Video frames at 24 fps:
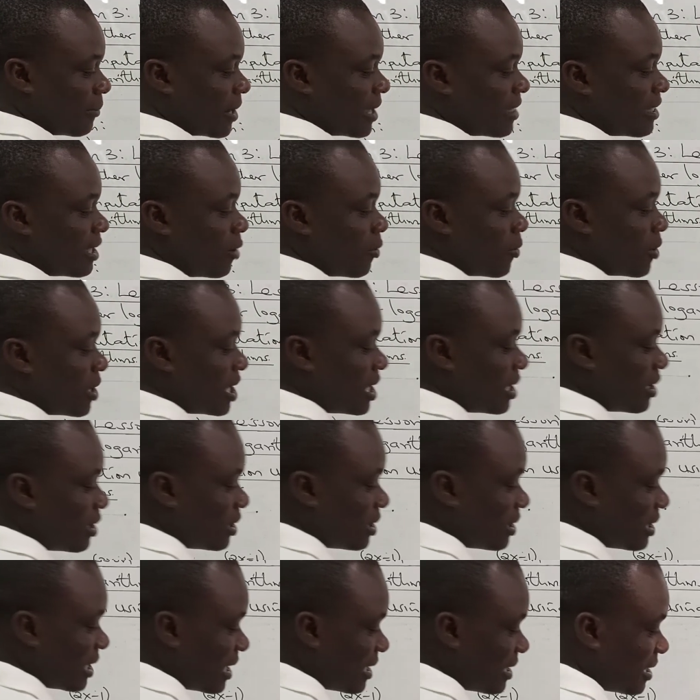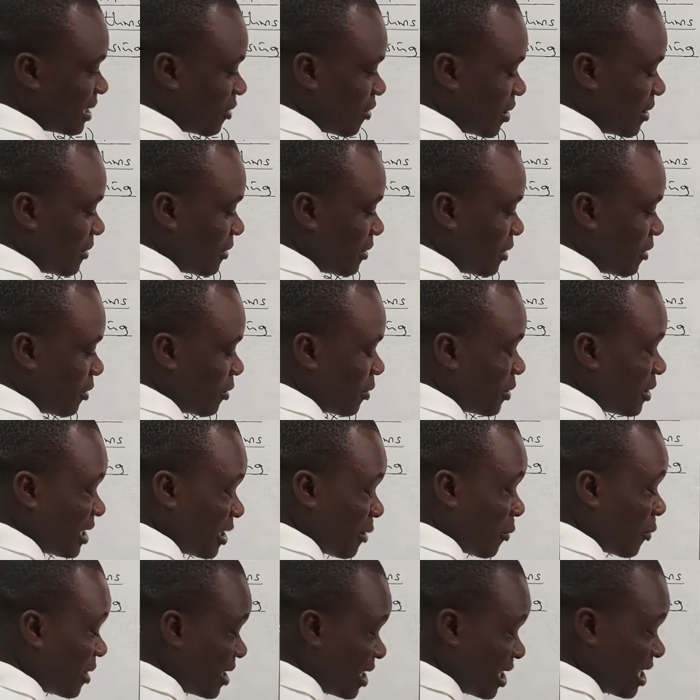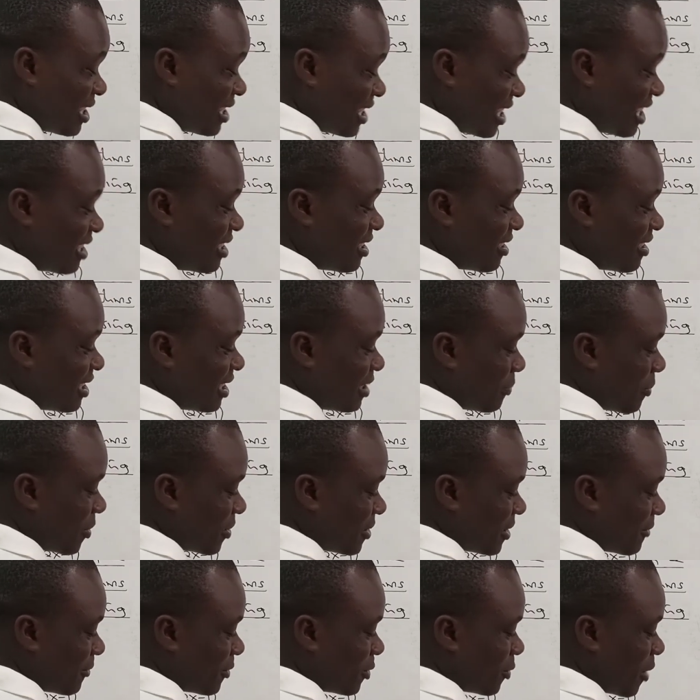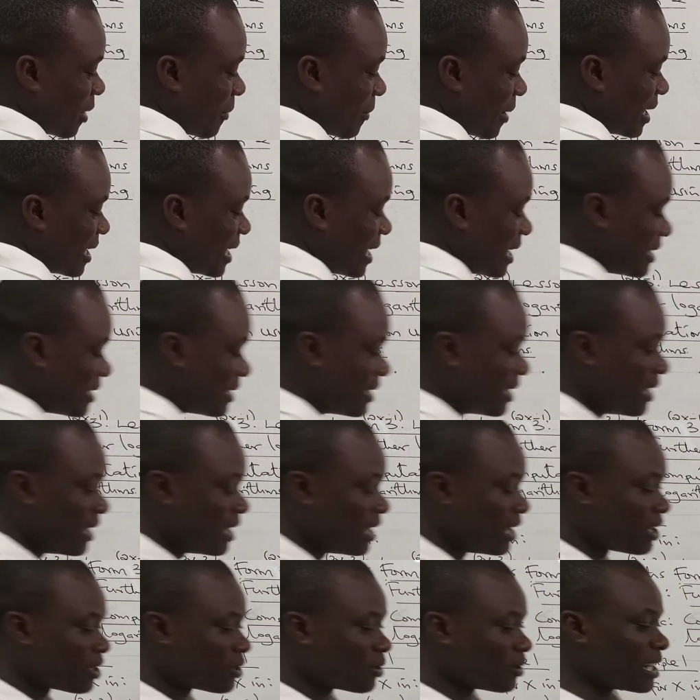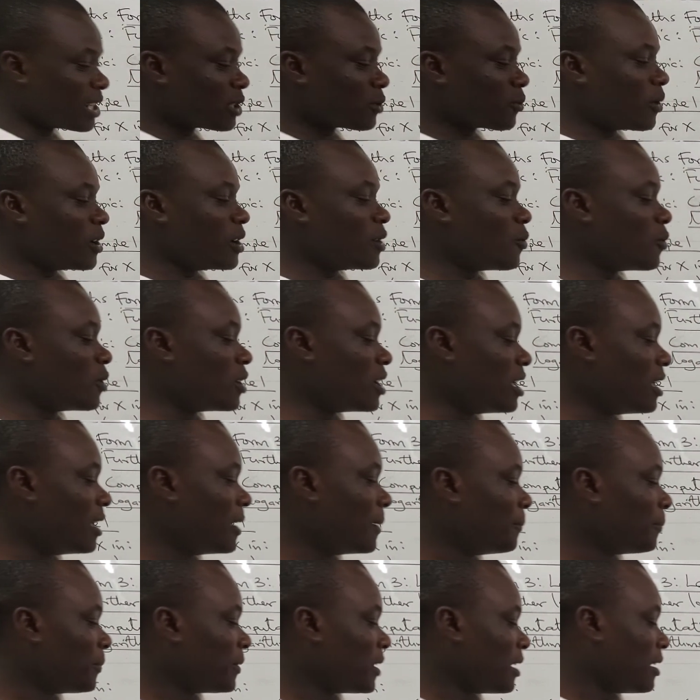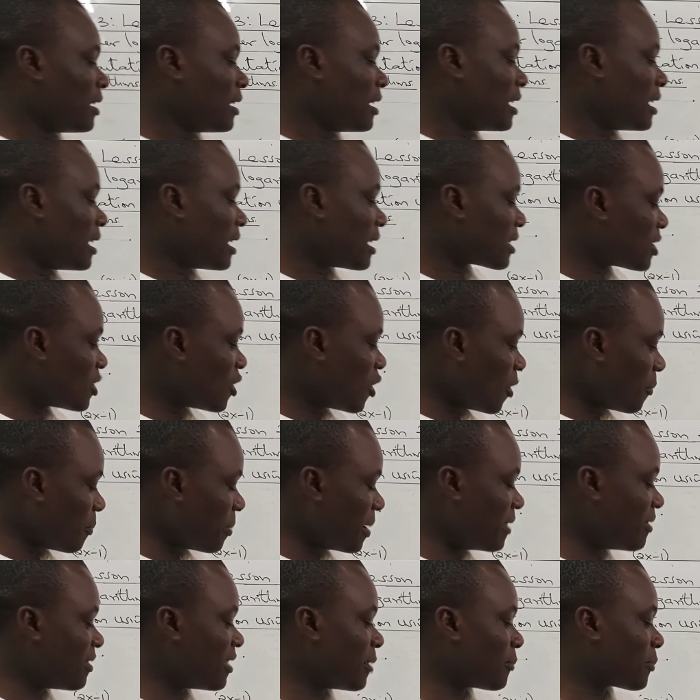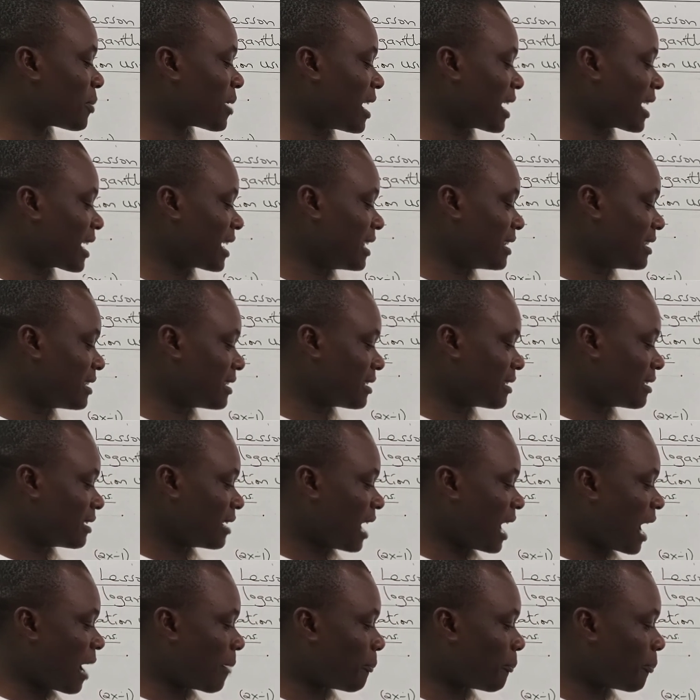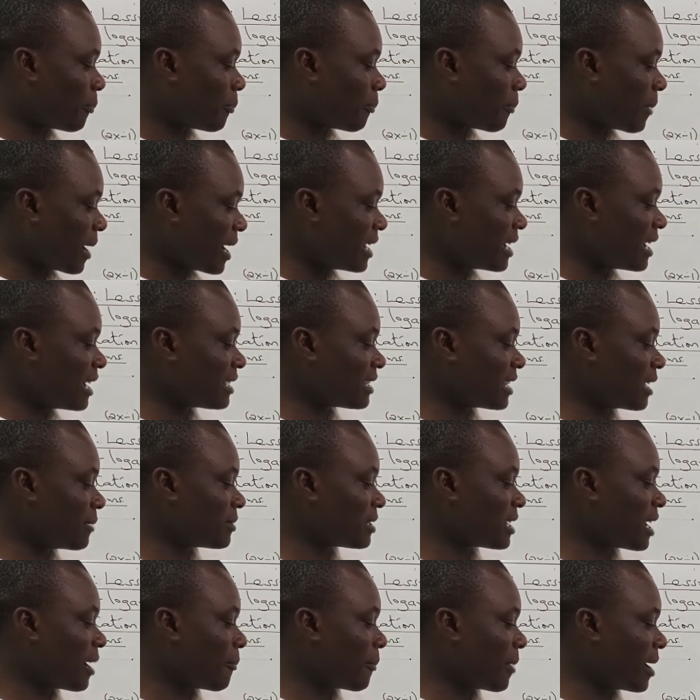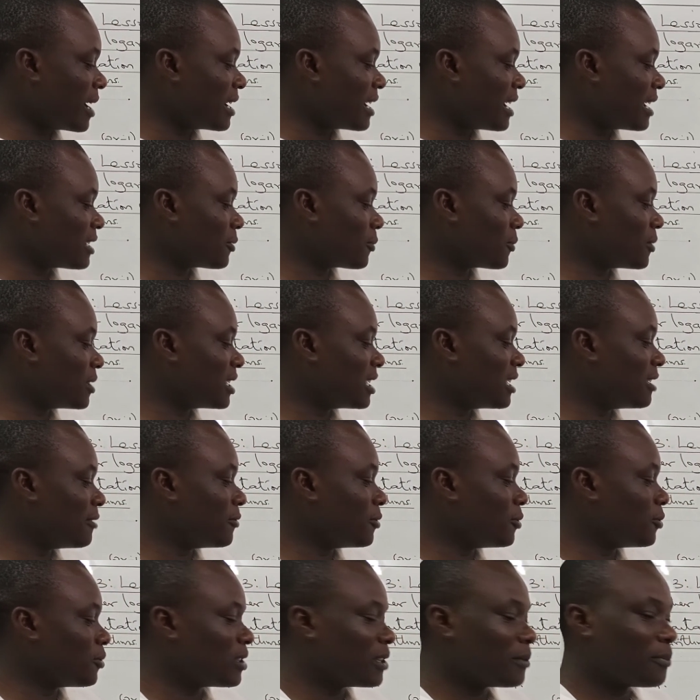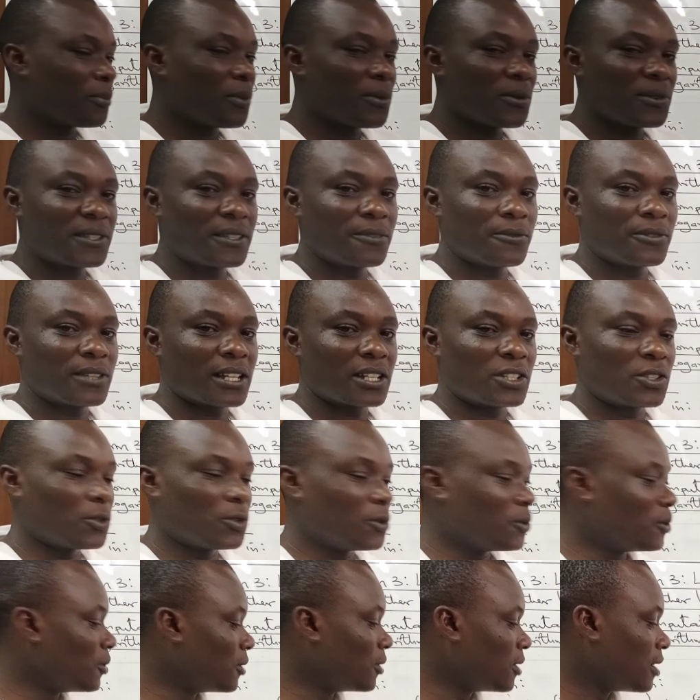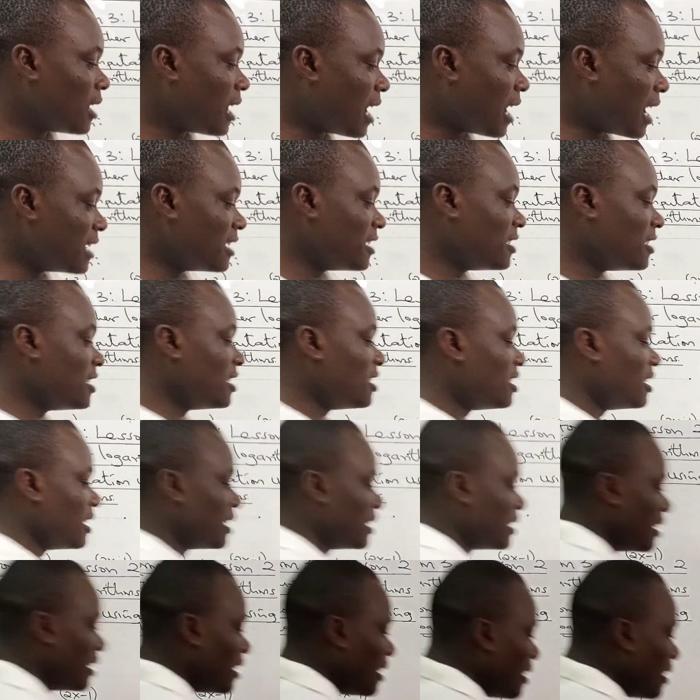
By then we just we change this positive to a minus, so that when we reopen the brackets, a minus times a minus will give you the positive that you had initially.